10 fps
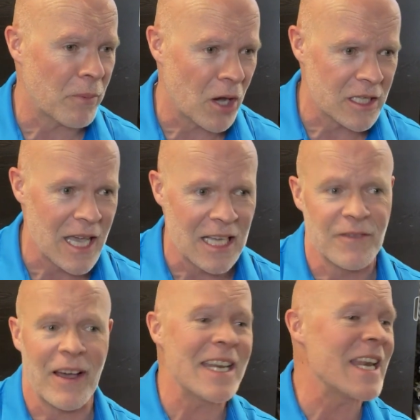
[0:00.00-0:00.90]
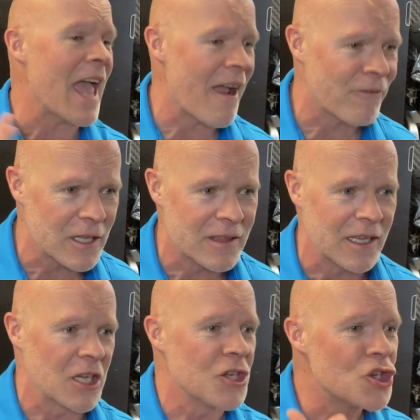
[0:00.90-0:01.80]
podcasts, if I did
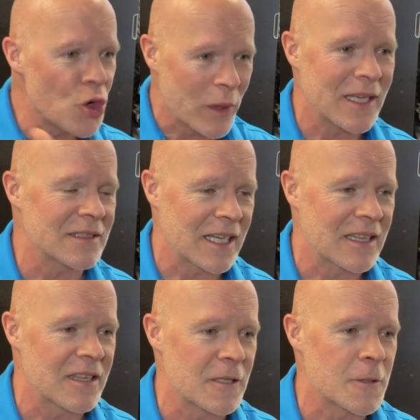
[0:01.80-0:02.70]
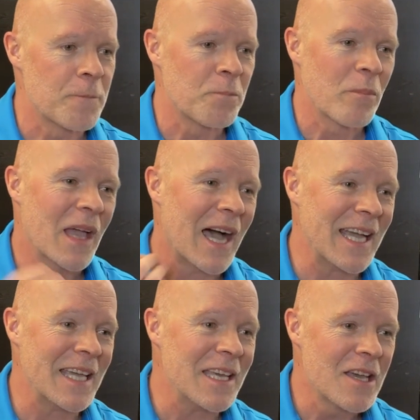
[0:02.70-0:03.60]
everything, doing it like this,
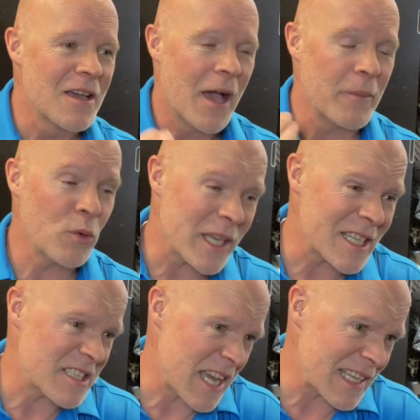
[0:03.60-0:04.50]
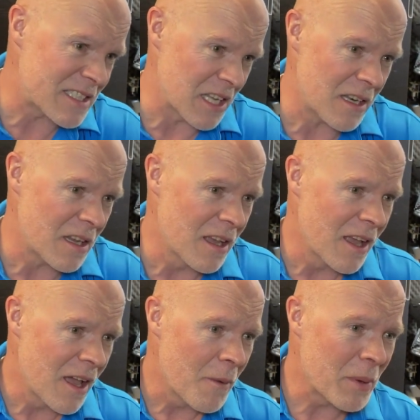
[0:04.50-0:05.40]
I mean, we could test it,
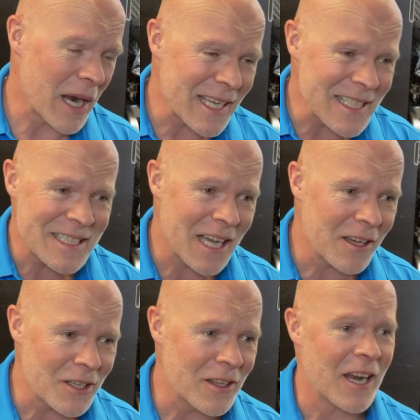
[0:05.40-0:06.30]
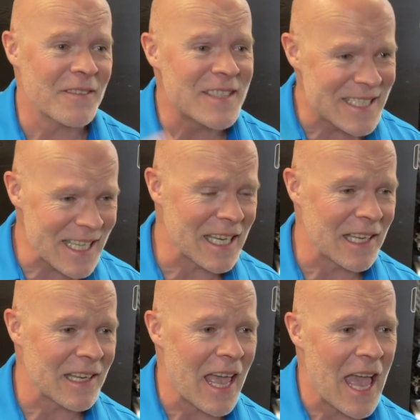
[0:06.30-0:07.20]
but I can tell you that I've seen
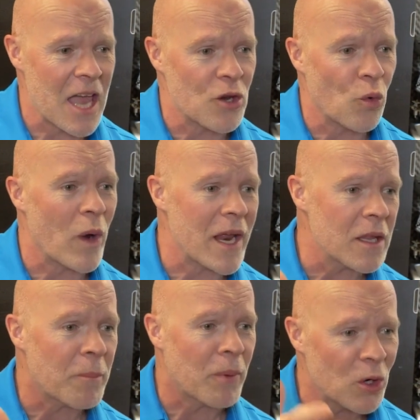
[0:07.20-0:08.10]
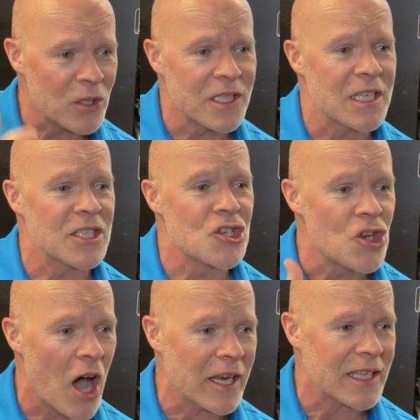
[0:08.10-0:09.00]
it, and when the person is
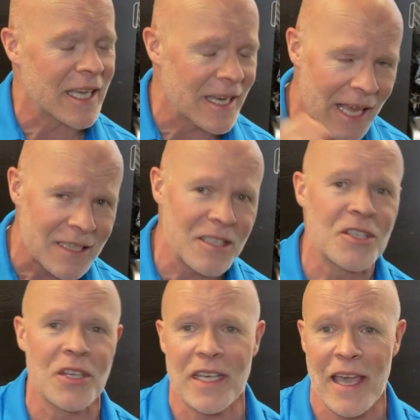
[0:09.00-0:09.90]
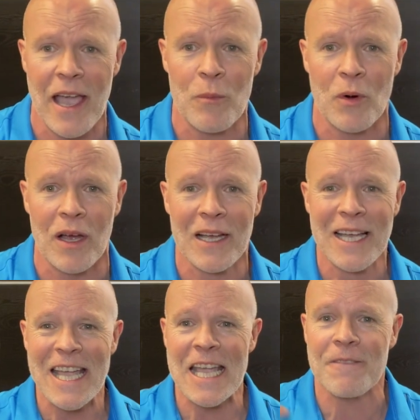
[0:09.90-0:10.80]
not connected to the camera,
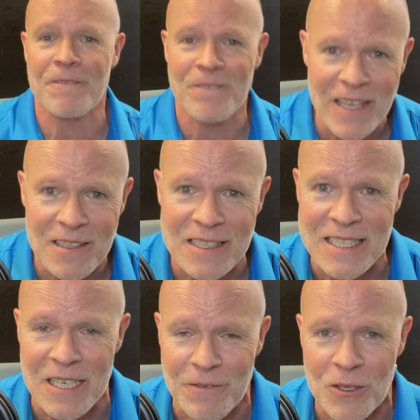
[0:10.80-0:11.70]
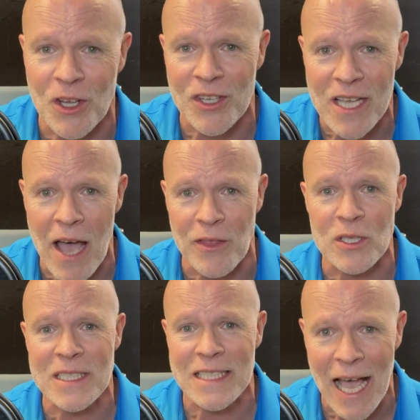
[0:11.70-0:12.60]
it feels different on the other
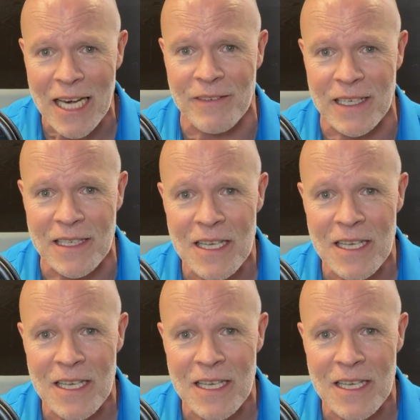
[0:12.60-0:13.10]
side of it.